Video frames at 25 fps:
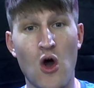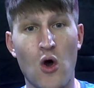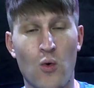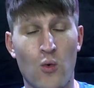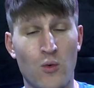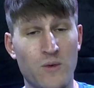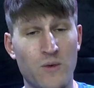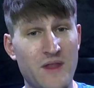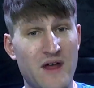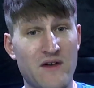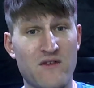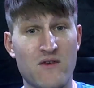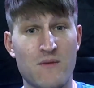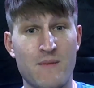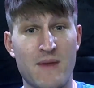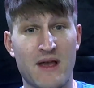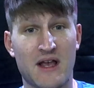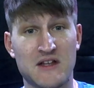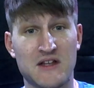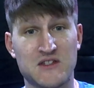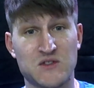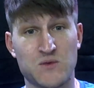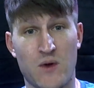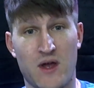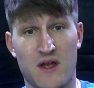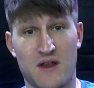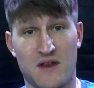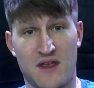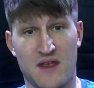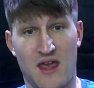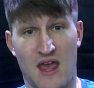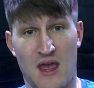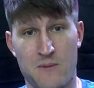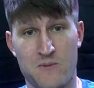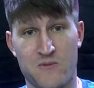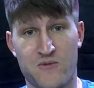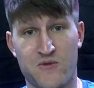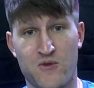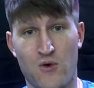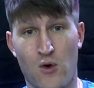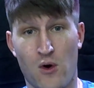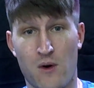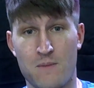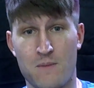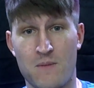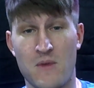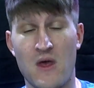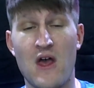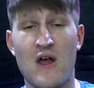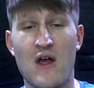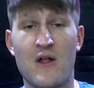will never make its way in game form.